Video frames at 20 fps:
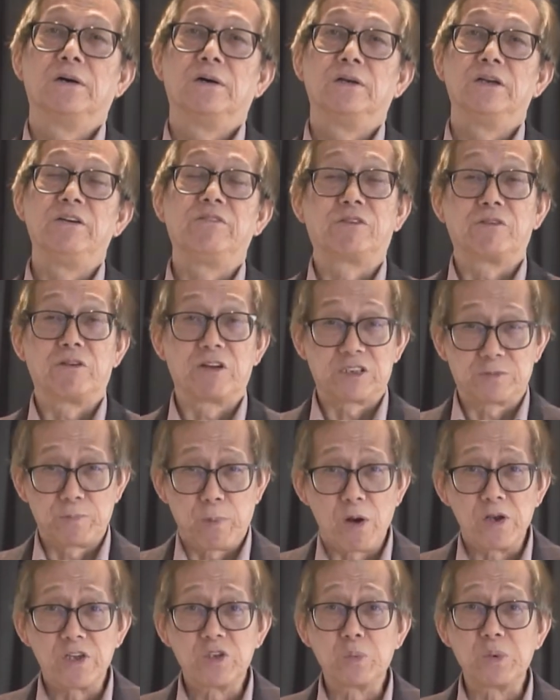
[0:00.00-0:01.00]
If the
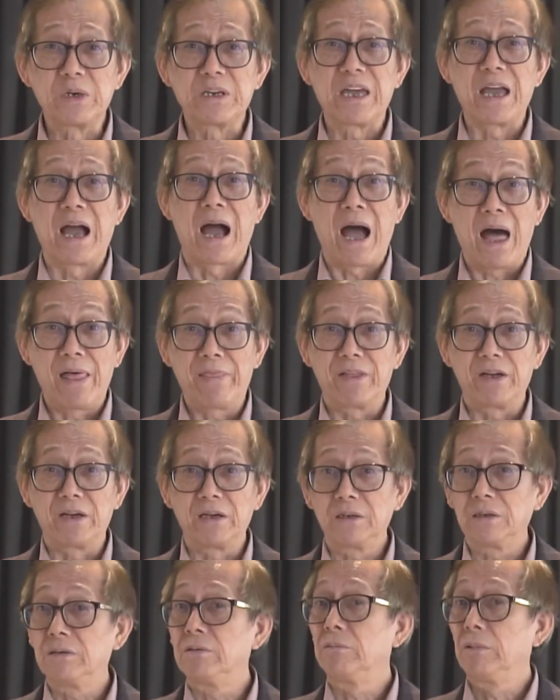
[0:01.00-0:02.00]
response is working
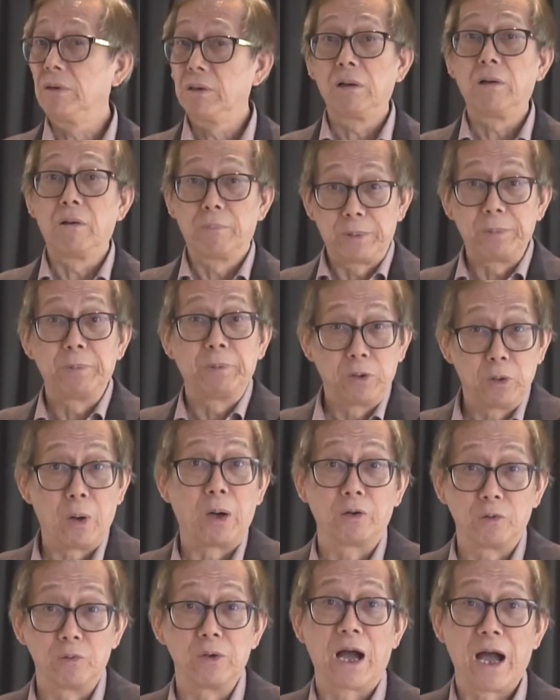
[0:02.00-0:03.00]
harder, well, a lot of people know
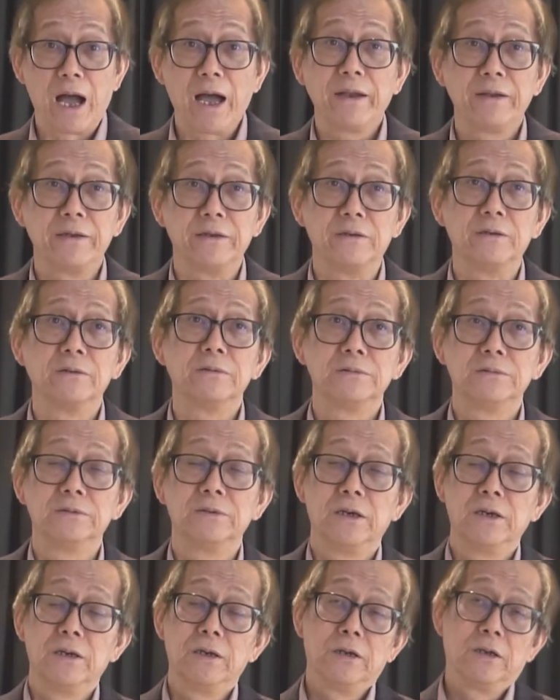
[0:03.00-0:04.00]
how to work harder.
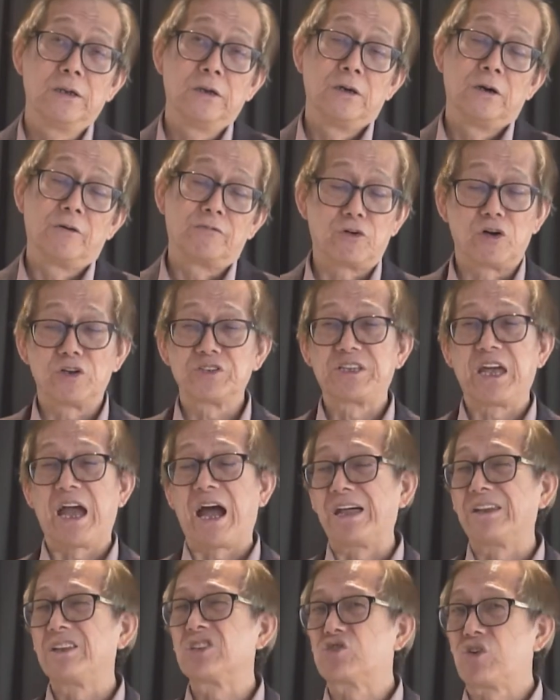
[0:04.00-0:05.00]
Of course, there
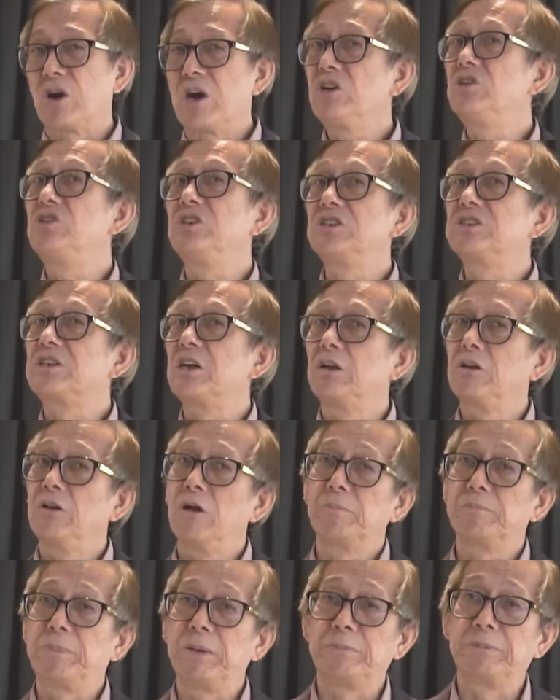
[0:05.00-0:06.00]
are other strategies, and a
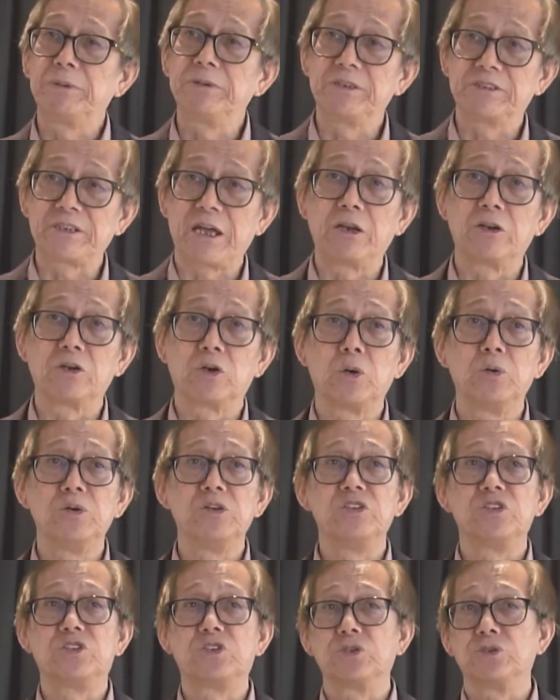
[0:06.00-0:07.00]
lot of people decided to go
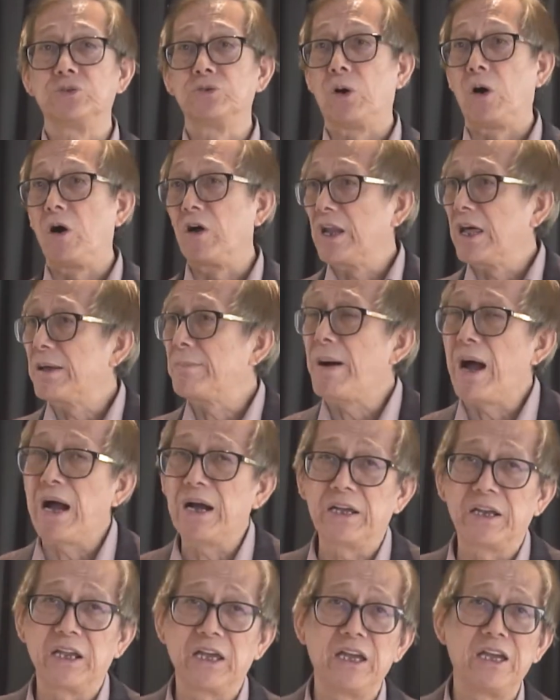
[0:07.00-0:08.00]
into online
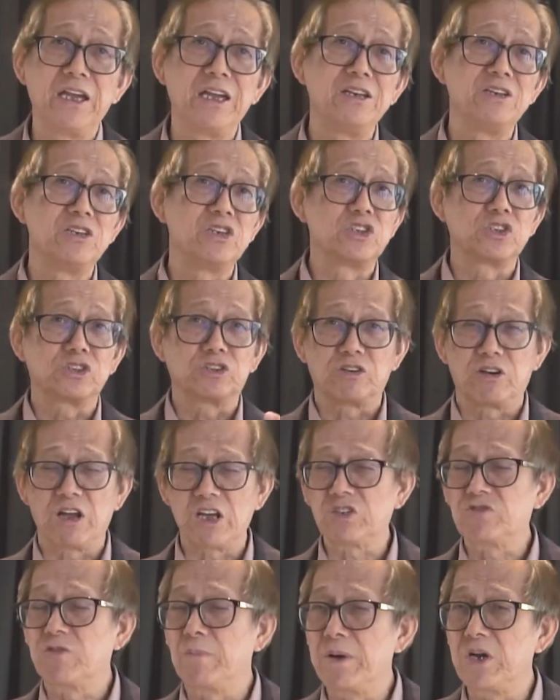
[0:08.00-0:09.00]
marketing, digital
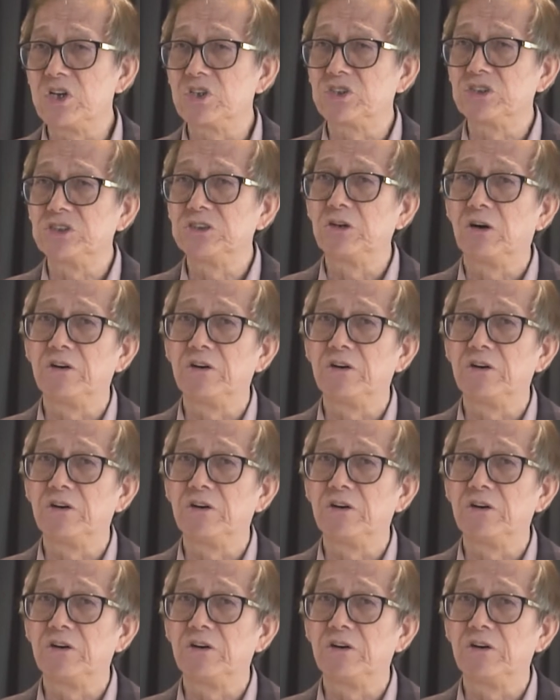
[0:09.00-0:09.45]
transformation.